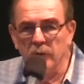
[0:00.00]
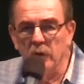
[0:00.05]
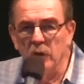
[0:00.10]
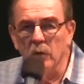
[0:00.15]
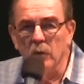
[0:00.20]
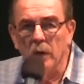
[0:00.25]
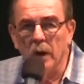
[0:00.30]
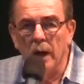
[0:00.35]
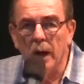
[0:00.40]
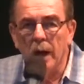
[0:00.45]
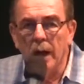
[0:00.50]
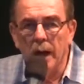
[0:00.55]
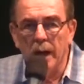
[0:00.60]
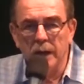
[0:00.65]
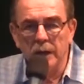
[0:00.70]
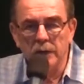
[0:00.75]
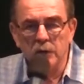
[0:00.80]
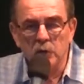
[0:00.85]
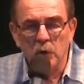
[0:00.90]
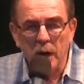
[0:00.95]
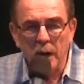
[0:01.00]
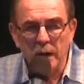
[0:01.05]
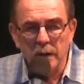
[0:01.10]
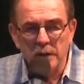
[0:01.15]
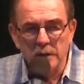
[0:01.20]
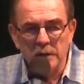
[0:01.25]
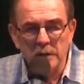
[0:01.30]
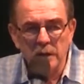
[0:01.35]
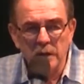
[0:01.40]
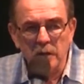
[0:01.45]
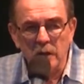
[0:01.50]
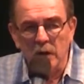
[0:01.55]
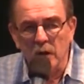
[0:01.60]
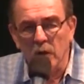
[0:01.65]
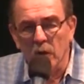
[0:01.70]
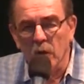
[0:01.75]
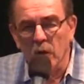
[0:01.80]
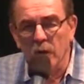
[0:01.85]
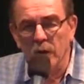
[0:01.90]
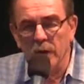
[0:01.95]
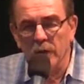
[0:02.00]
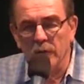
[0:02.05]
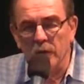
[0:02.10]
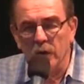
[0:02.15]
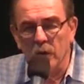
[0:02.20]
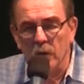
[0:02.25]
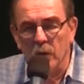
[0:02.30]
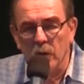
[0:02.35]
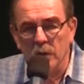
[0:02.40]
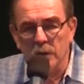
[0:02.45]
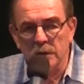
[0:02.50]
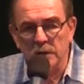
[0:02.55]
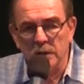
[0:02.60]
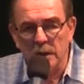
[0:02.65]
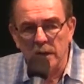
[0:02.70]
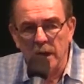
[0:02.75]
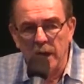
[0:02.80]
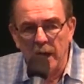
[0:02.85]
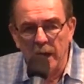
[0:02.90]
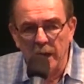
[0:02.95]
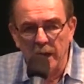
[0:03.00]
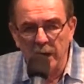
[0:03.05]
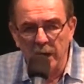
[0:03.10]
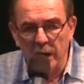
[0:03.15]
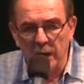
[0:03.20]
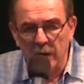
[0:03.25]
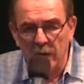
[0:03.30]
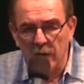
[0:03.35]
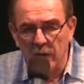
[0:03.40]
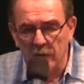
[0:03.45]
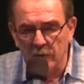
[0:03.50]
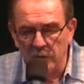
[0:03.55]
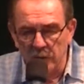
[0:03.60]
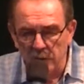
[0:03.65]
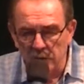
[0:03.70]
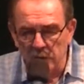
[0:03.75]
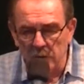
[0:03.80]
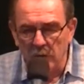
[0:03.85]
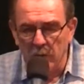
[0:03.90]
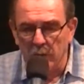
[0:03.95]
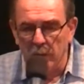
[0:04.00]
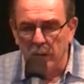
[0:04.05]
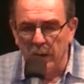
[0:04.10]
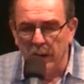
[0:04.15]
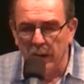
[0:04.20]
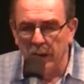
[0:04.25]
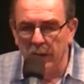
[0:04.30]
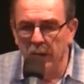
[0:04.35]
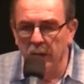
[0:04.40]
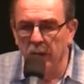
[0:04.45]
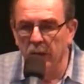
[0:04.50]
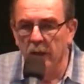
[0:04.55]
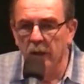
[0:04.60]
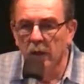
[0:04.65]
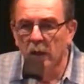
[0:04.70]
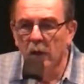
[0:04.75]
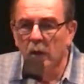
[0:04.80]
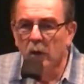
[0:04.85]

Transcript: if you or I try to see the glory of the Lord tonight in our physical body,